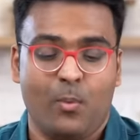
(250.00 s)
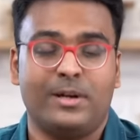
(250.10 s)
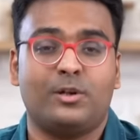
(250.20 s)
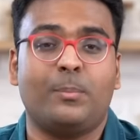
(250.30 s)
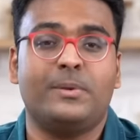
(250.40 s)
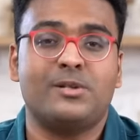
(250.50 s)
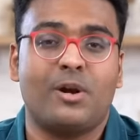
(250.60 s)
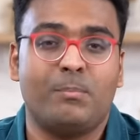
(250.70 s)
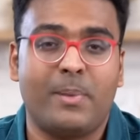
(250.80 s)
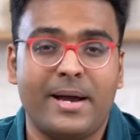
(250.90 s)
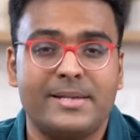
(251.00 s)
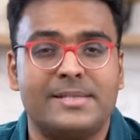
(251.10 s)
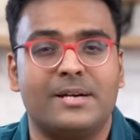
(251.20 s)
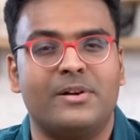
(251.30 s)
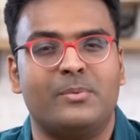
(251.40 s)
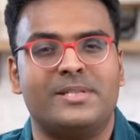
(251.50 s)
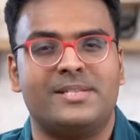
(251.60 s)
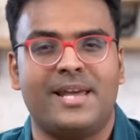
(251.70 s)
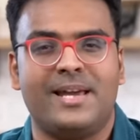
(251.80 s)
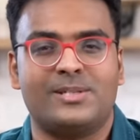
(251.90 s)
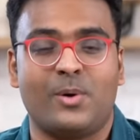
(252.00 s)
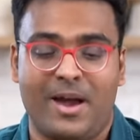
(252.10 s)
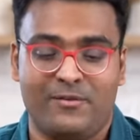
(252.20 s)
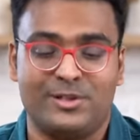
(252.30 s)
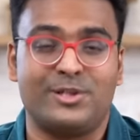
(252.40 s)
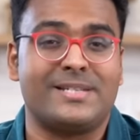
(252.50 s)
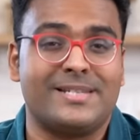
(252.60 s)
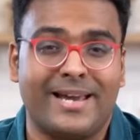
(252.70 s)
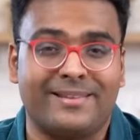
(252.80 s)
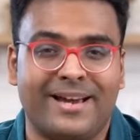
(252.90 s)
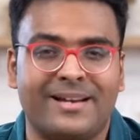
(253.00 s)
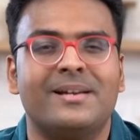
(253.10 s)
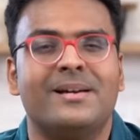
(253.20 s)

Well, top this on pie, serve it with steak, so have it just like that.